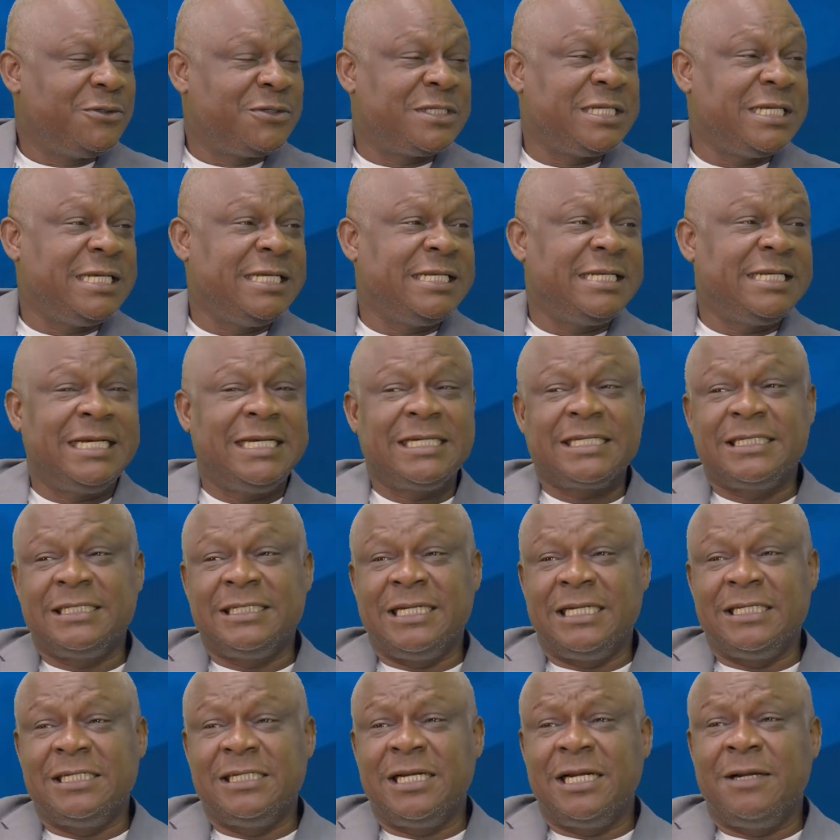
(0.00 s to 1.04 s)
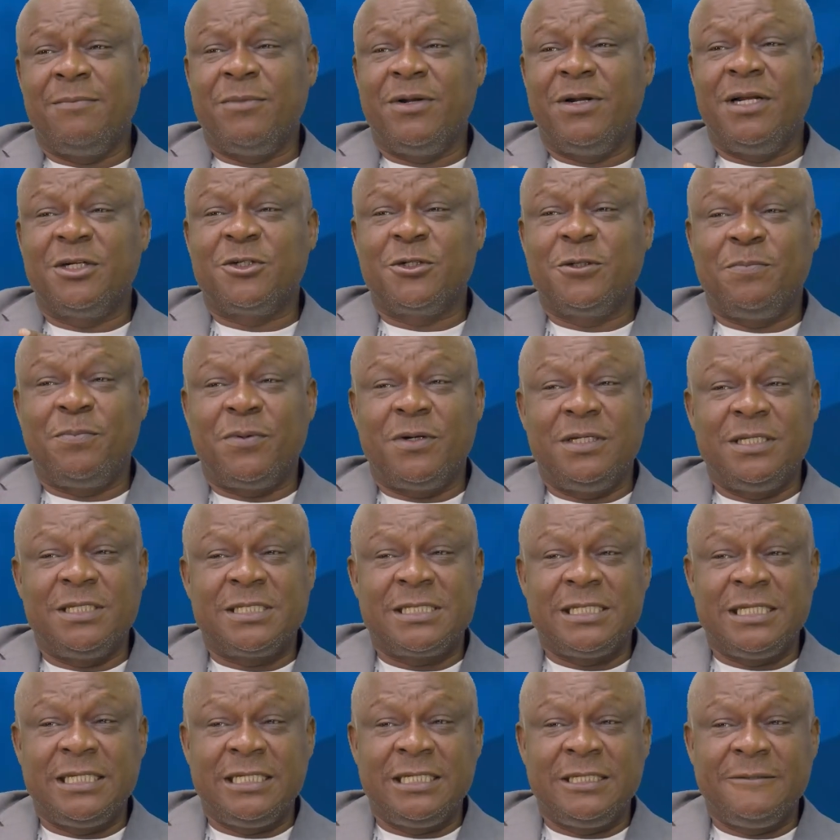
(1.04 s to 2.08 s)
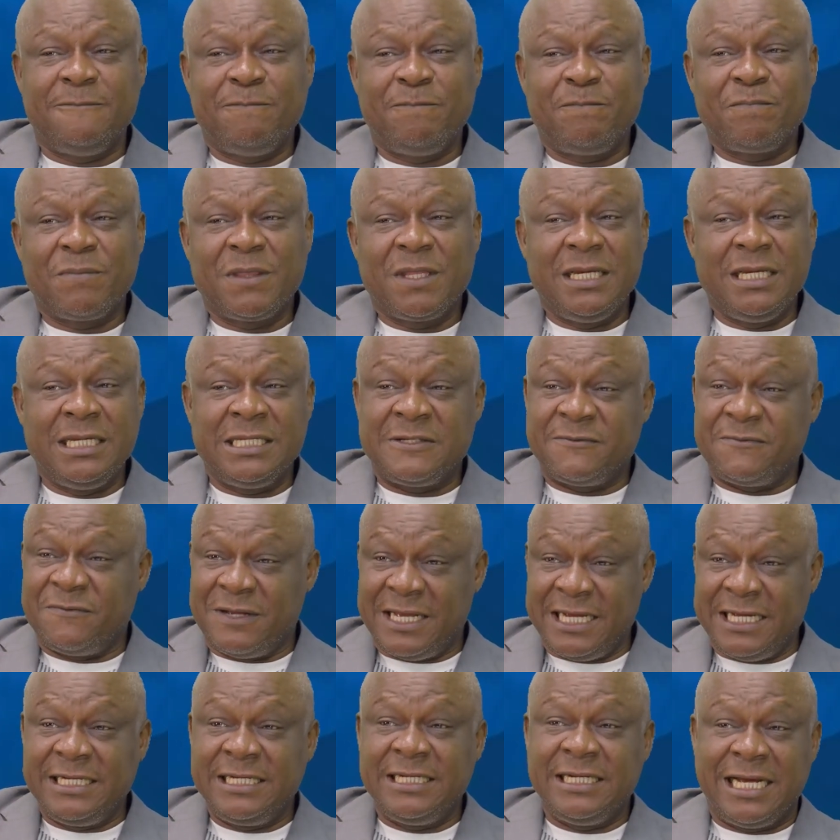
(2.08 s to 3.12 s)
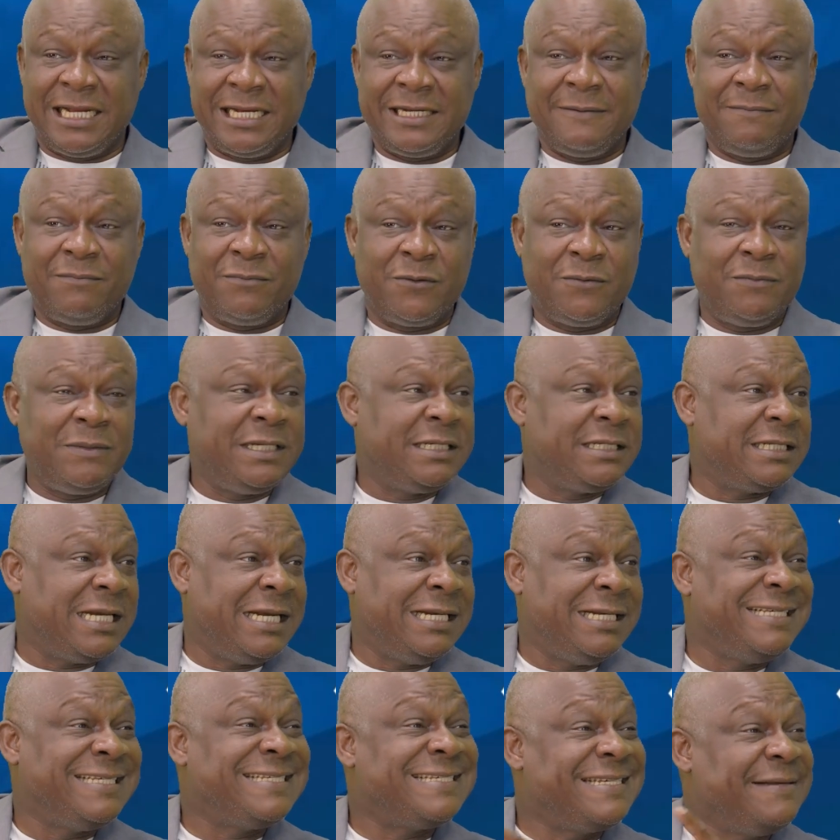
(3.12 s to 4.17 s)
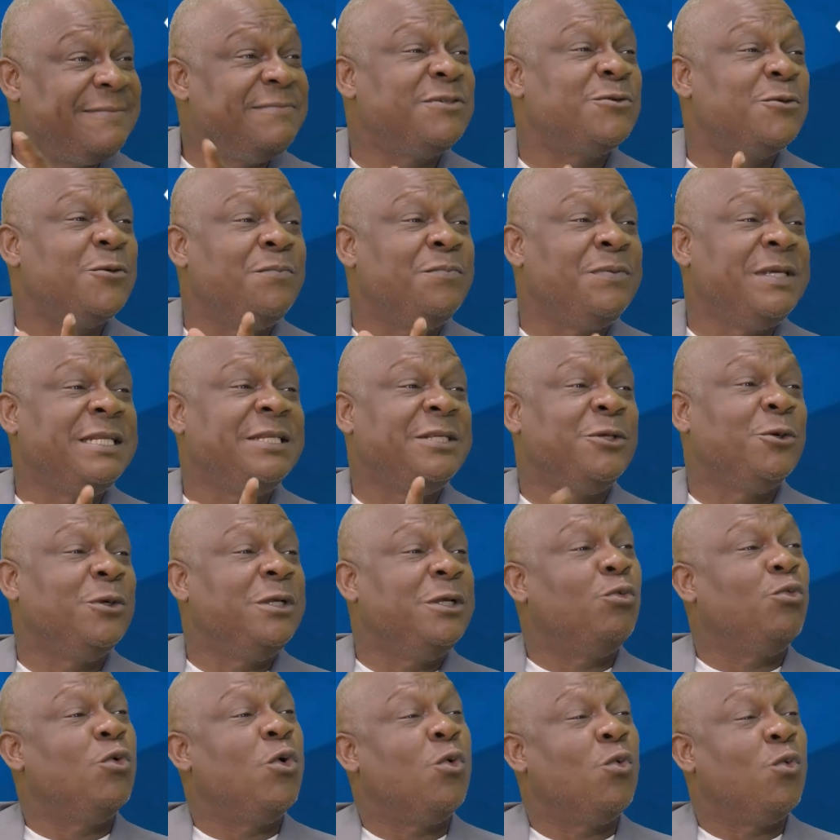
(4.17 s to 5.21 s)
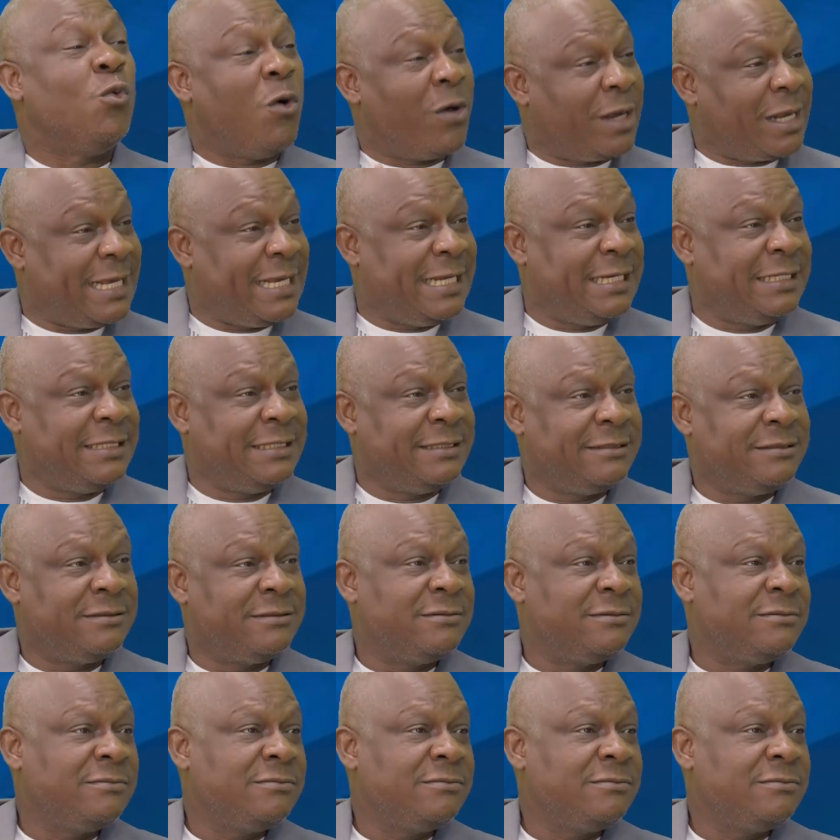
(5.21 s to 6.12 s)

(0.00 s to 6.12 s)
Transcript: to say that Nigerian monetary policy is fine at the moment, and it seems to be the only one working.